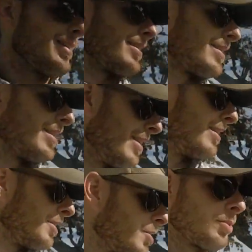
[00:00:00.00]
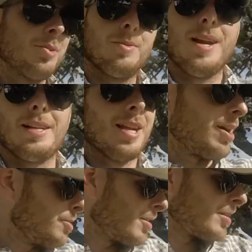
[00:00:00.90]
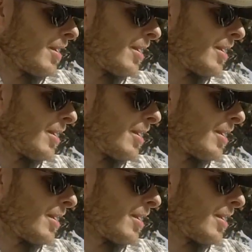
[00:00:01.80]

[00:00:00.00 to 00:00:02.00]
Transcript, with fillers: is the little ranch house.